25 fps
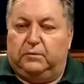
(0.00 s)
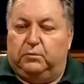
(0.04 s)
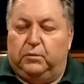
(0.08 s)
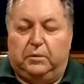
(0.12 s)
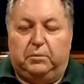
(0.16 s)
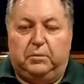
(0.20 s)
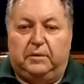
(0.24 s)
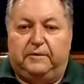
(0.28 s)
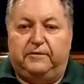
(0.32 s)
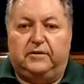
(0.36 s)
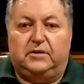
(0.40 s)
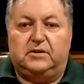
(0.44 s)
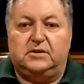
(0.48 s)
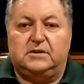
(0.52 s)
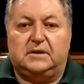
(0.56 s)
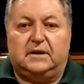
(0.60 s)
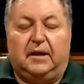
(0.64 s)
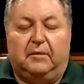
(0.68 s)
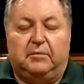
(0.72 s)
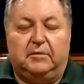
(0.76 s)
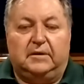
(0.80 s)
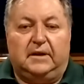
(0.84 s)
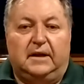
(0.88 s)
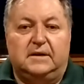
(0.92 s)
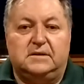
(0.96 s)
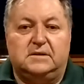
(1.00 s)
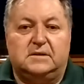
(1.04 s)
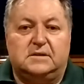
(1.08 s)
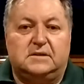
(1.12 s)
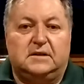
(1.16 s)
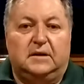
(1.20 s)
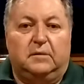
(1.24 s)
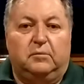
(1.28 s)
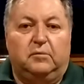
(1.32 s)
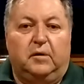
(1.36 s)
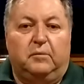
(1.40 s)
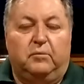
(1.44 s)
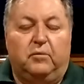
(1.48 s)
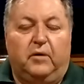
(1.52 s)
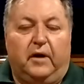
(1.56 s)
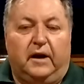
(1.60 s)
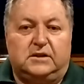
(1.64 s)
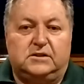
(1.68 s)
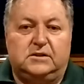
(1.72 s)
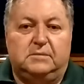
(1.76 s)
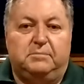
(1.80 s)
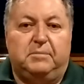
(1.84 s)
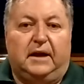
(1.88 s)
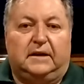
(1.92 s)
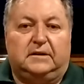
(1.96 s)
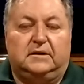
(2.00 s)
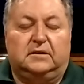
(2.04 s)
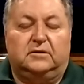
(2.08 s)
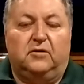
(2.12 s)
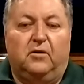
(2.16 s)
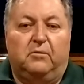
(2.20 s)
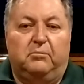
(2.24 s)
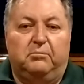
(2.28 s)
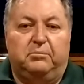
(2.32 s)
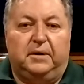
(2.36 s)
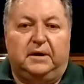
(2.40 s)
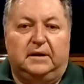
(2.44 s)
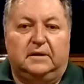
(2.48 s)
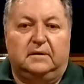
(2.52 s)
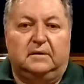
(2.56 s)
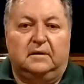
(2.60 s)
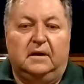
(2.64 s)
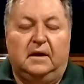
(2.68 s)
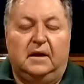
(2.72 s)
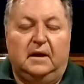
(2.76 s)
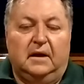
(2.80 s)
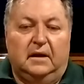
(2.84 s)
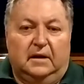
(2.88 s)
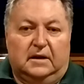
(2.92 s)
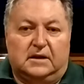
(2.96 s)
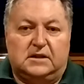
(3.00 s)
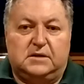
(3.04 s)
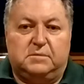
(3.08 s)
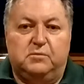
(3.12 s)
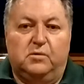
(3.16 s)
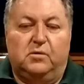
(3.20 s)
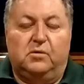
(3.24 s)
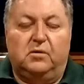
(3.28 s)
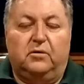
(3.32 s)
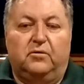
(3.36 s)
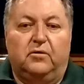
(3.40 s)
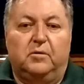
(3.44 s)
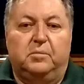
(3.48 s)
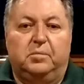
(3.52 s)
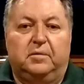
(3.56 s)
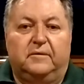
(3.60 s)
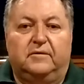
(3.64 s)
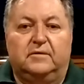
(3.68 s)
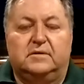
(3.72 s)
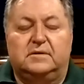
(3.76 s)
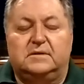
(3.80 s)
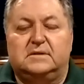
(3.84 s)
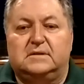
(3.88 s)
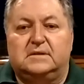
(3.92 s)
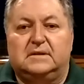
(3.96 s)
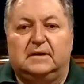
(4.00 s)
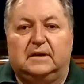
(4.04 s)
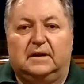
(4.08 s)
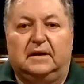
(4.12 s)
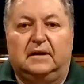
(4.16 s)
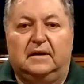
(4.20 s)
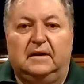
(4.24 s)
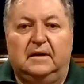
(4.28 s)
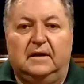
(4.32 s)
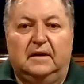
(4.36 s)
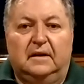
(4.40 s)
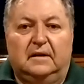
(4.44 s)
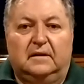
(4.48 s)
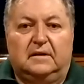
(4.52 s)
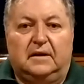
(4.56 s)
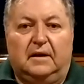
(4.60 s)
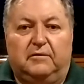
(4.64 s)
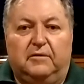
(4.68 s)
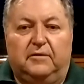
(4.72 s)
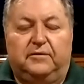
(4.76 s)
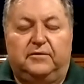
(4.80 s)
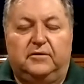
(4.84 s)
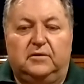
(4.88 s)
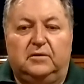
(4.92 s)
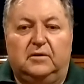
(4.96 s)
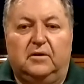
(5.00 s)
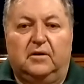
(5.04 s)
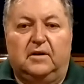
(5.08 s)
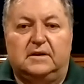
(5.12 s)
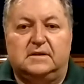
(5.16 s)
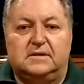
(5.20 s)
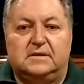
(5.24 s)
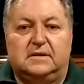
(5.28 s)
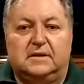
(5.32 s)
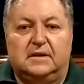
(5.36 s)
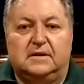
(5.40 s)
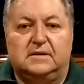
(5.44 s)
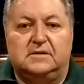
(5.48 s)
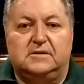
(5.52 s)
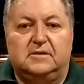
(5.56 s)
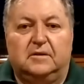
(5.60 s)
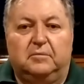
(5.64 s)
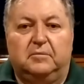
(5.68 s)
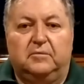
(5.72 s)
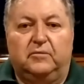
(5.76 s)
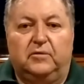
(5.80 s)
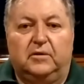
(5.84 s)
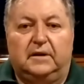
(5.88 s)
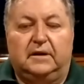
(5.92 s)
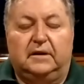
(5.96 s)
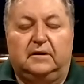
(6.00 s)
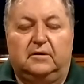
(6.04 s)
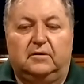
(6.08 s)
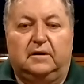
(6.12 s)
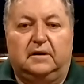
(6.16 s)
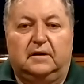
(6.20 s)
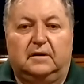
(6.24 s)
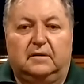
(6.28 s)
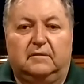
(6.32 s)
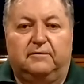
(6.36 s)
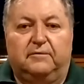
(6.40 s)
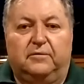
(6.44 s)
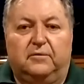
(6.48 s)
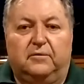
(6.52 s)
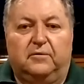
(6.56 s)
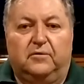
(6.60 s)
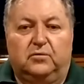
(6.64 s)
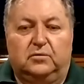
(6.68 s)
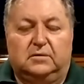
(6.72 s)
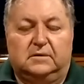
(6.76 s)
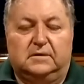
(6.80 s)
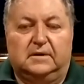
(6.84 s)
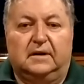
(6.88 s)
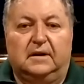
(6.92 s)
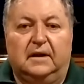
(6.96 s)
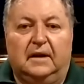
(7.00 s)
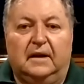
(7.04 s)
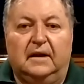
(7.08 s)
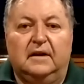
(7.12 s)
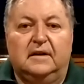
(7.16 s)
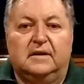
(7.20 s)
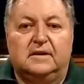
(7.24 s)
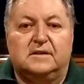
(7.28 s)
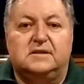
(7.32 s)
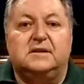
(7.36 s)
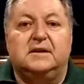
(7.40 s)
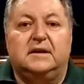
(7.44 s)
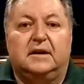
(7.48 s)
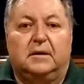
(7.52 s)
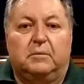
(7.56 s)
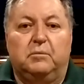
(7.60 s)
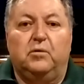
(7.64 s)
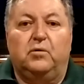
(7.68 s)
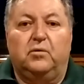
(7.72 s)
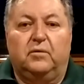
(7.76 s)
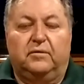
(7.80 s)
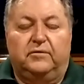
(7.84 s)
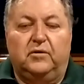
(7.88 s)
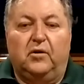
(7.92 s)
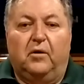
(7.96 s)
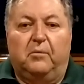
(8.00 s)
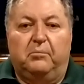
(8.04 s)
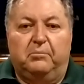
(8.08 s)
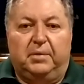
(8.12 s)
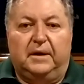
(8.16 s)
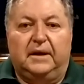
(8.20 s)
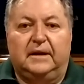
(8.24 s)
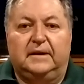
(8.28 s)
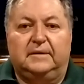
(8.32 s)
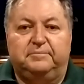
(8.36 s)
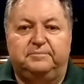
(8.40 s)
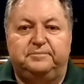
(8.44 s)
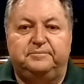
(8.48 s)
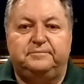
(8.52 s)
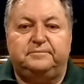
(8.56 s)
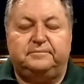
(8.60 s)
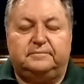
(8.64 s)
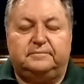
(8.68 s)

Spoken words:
when we finish a couple of days at Siem Reap, we're actually back to Phnom Penh, a small group of us, to have a few nights there. So I'm really looking forward to seeing more of Phnom Penh.